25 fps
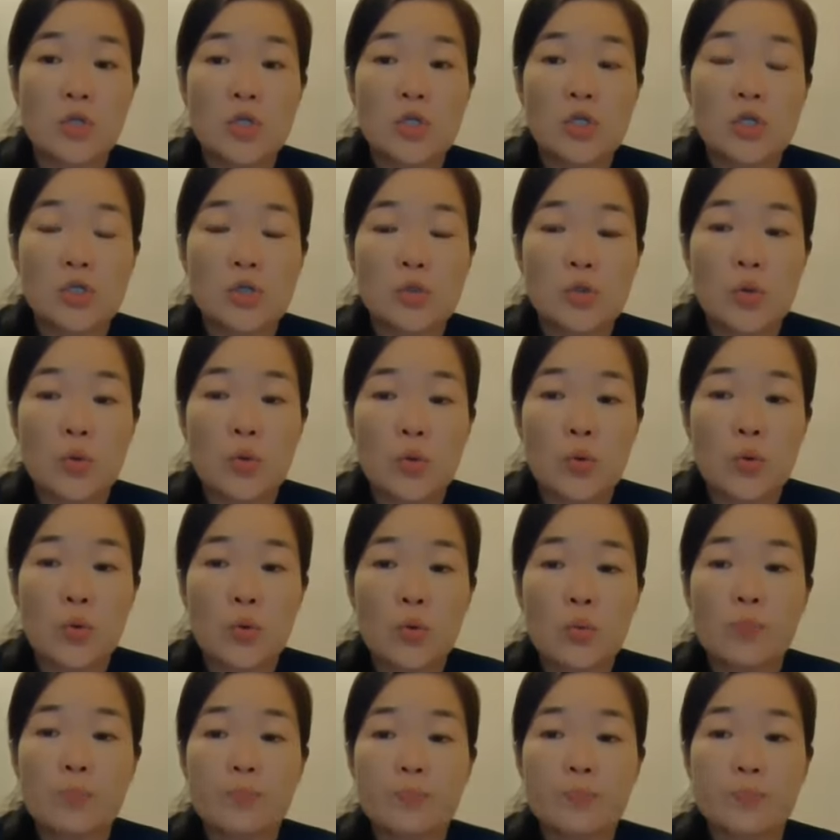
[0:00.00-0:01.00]

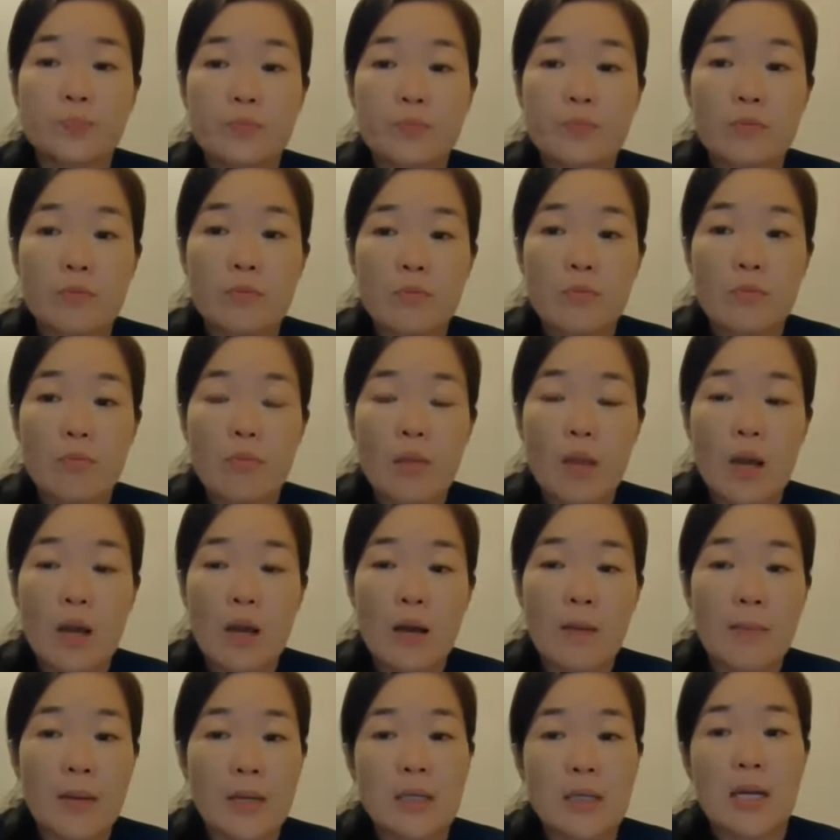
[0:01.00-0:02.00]
So,
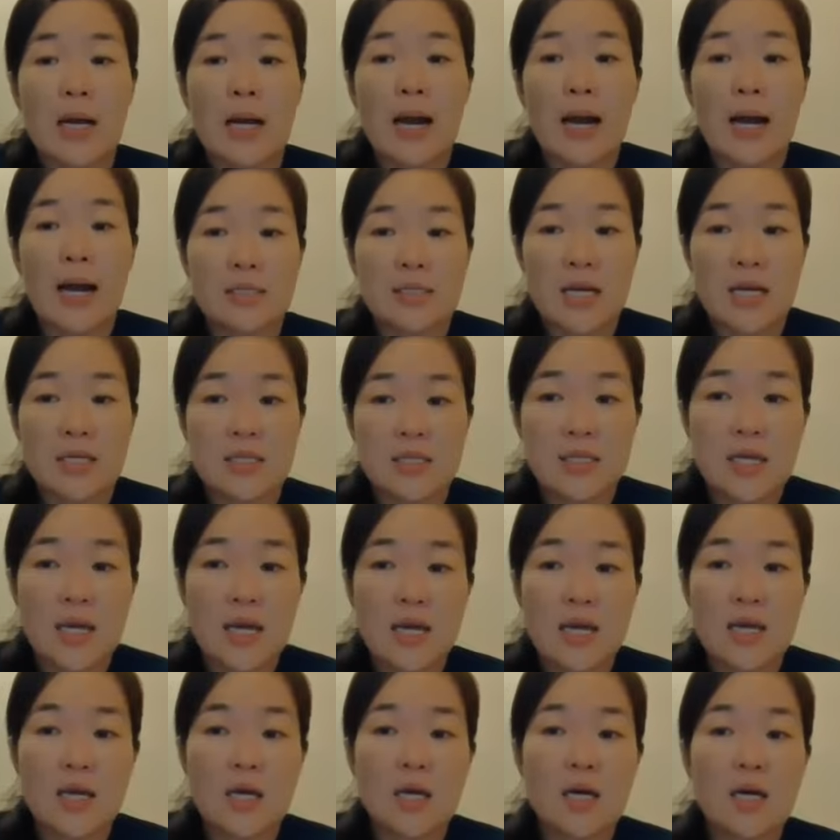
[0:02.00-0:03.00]
but as I say
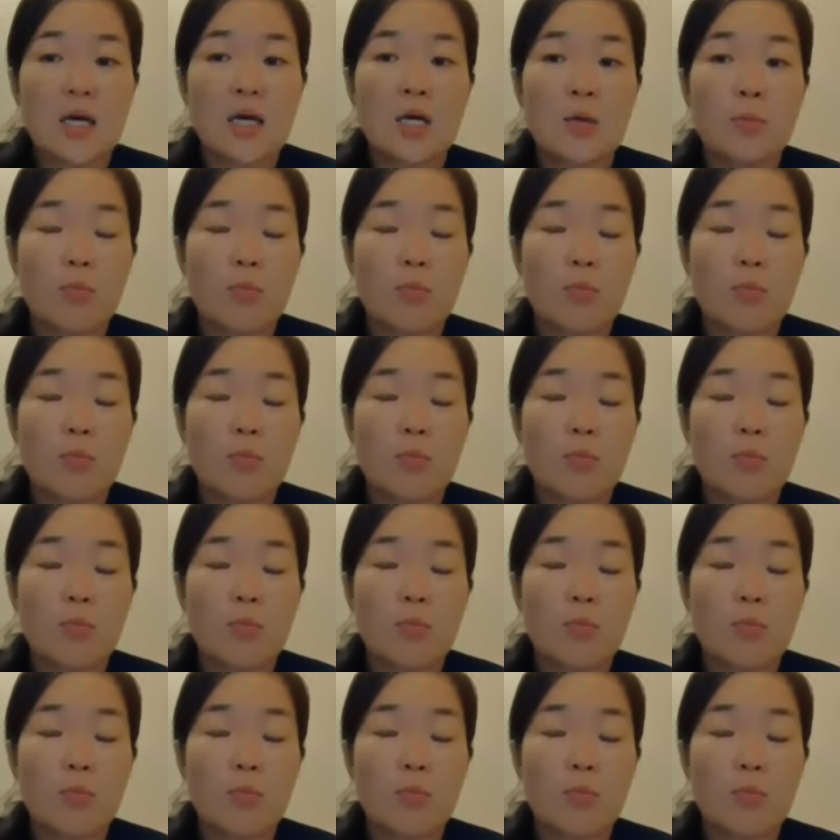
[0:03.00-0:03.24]
here,